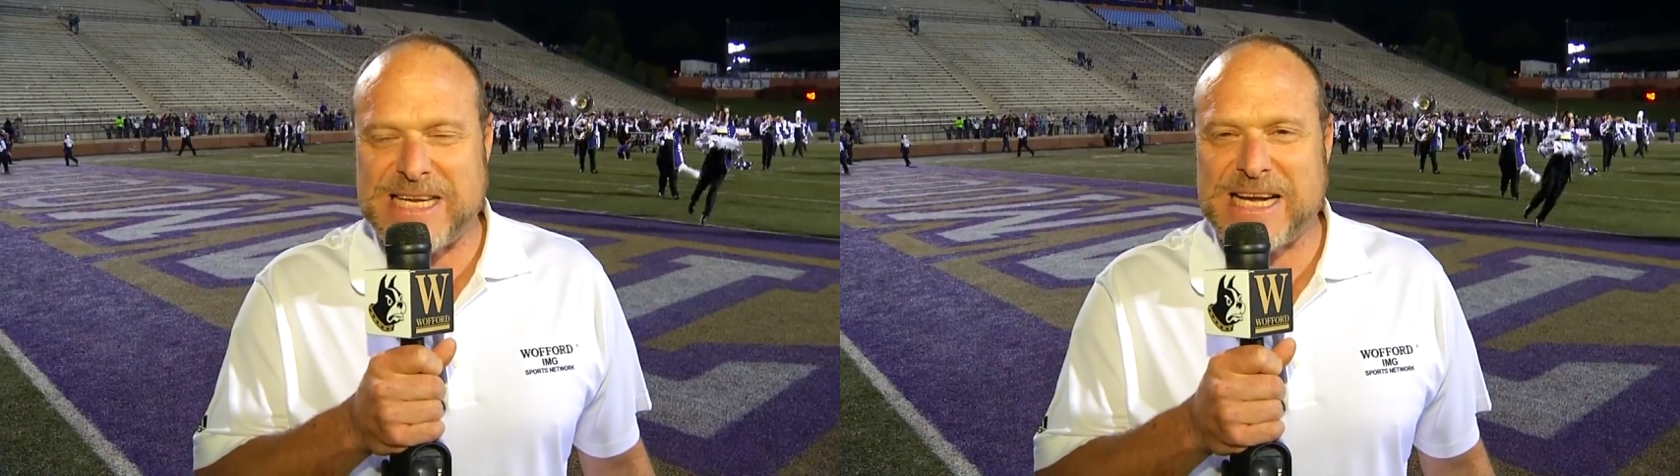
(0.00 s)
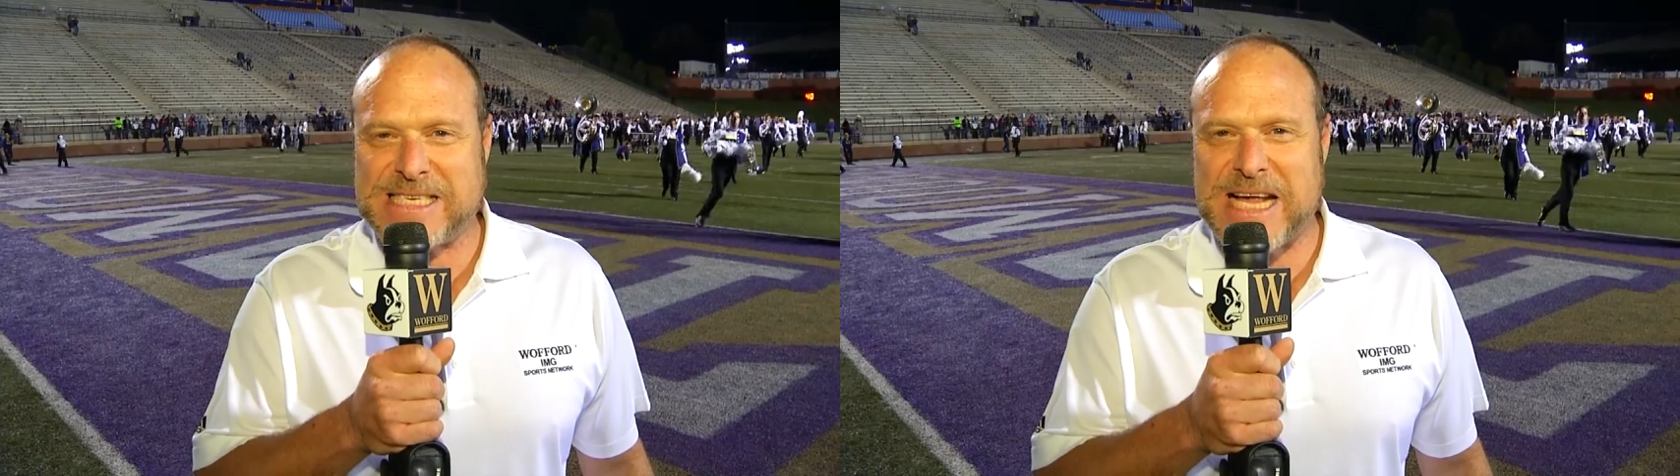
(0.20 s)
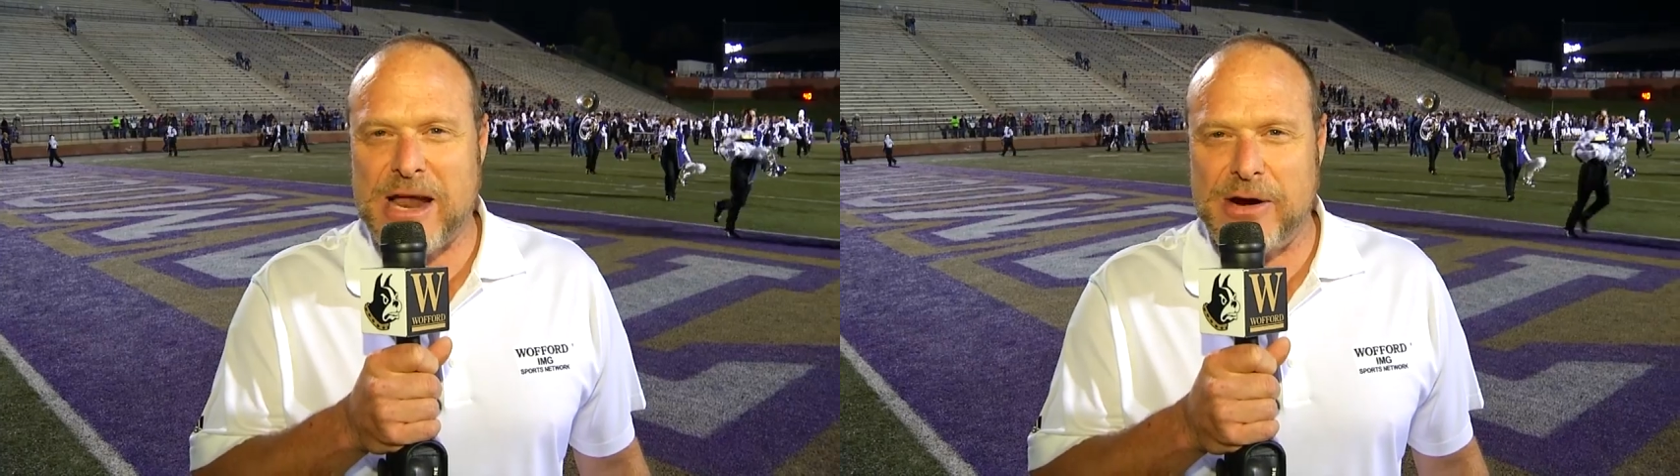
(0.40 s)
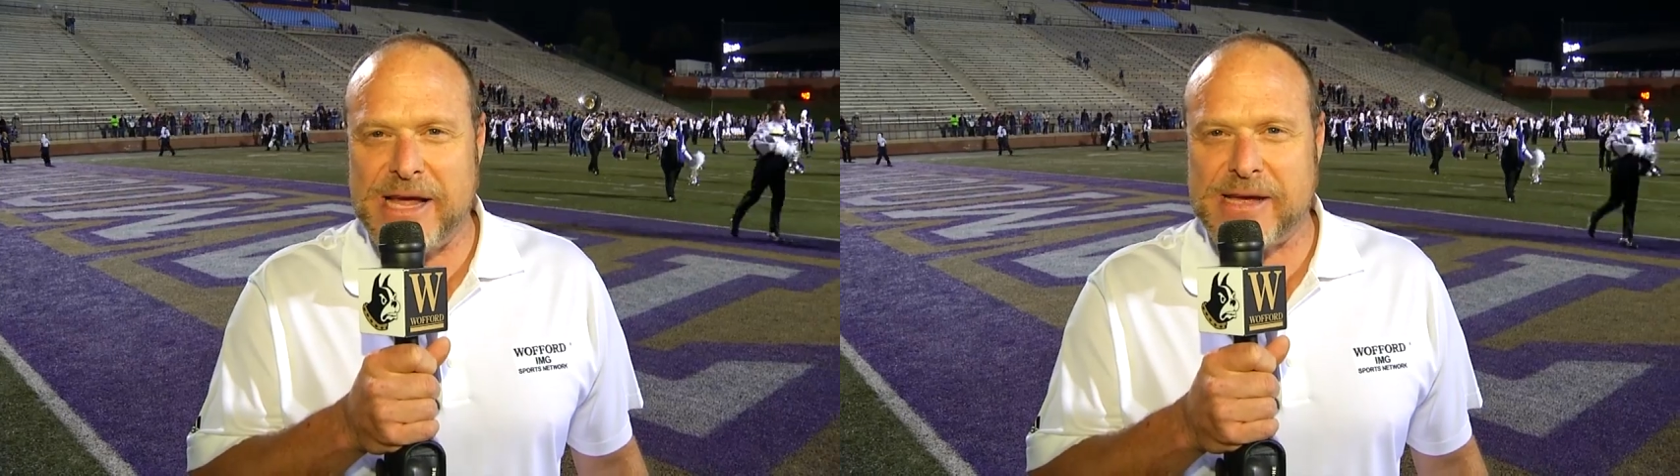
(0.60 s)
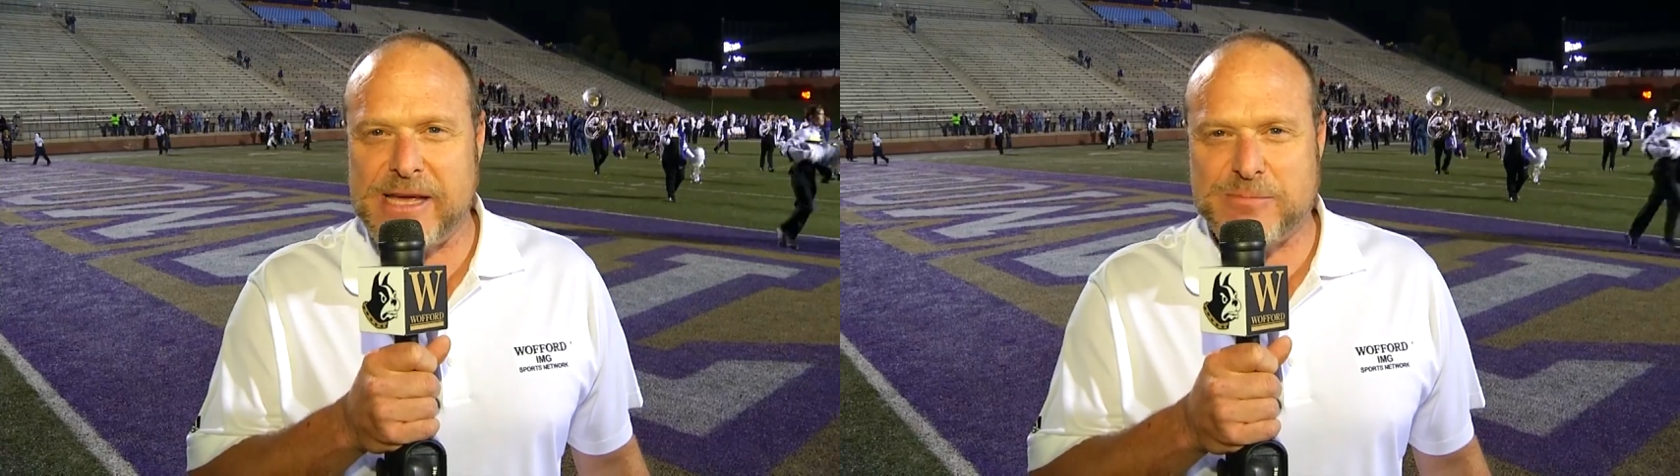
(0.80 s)
next
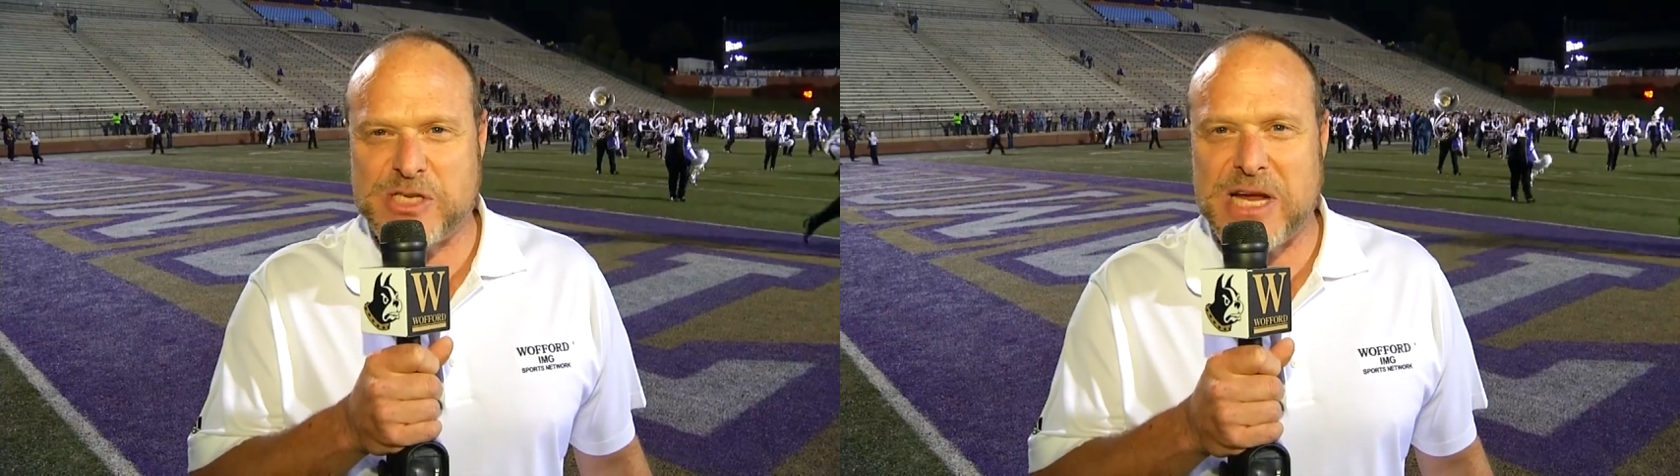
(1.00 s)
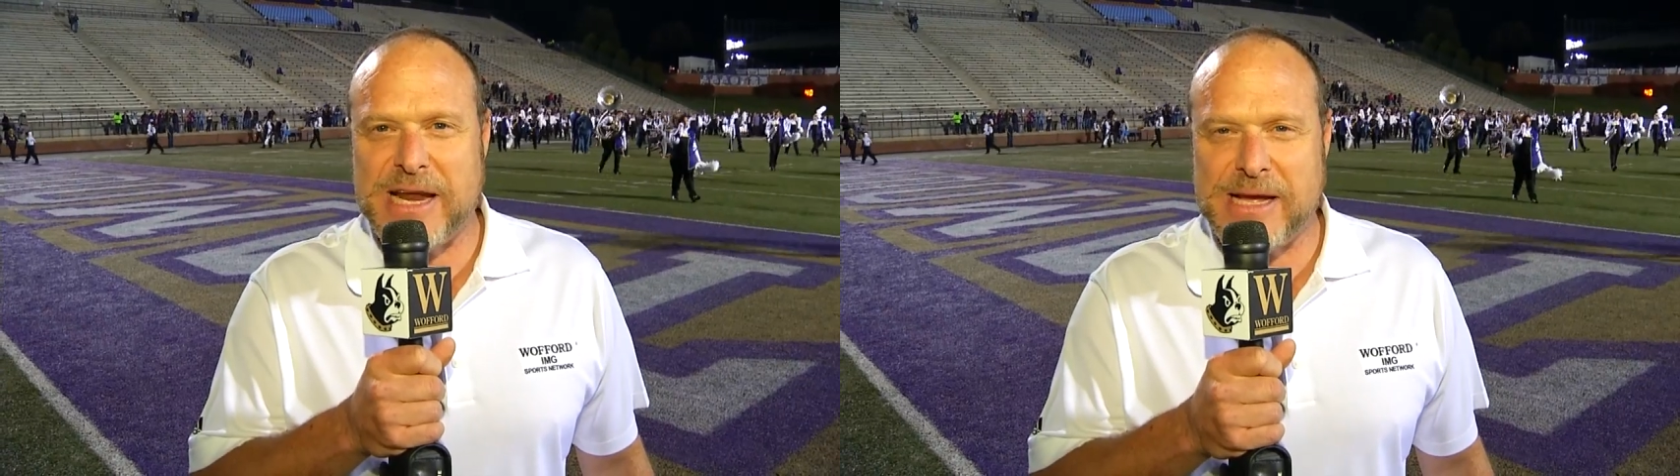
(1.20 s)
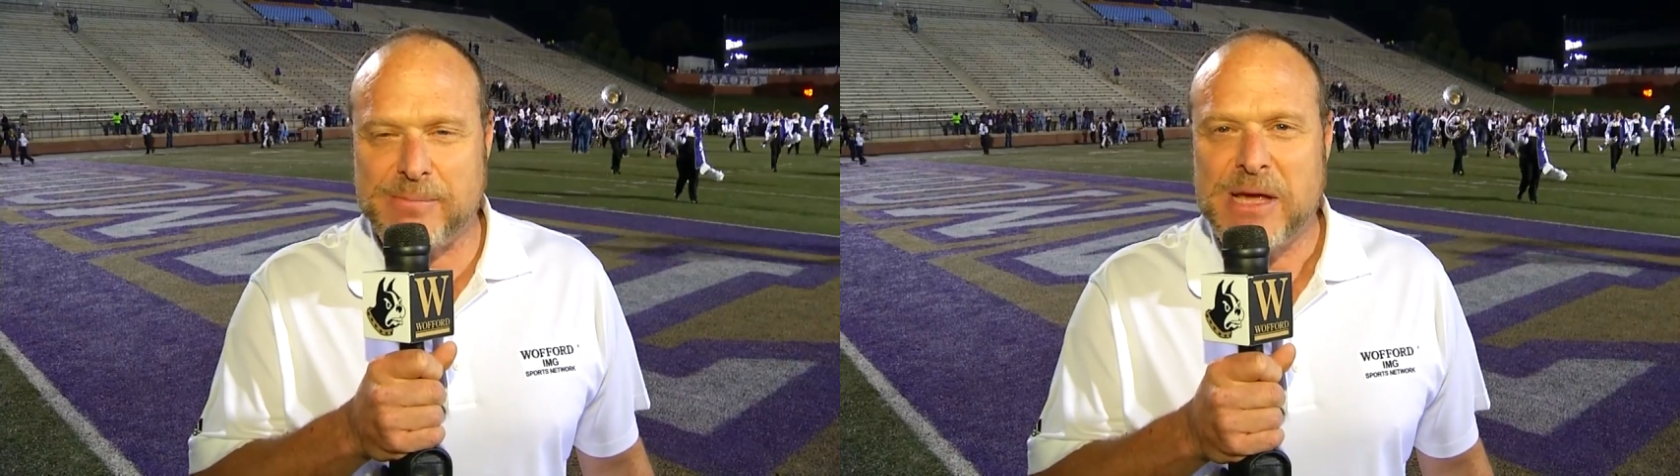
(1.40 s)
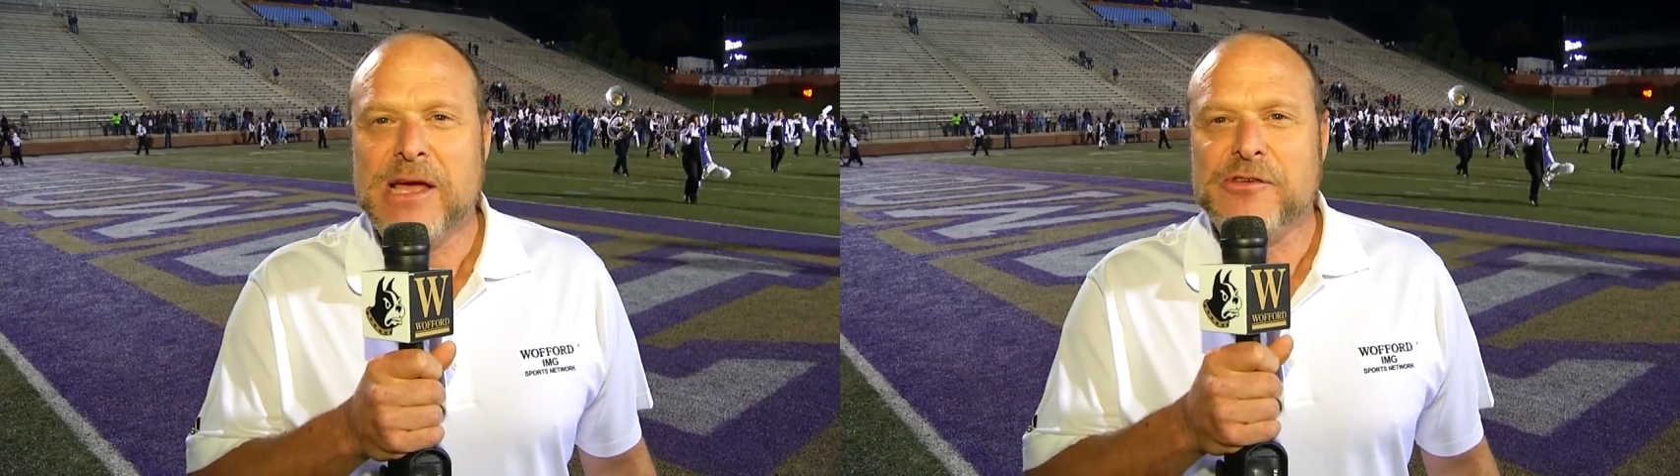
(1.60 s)
Saturday at Gibbs Stadium.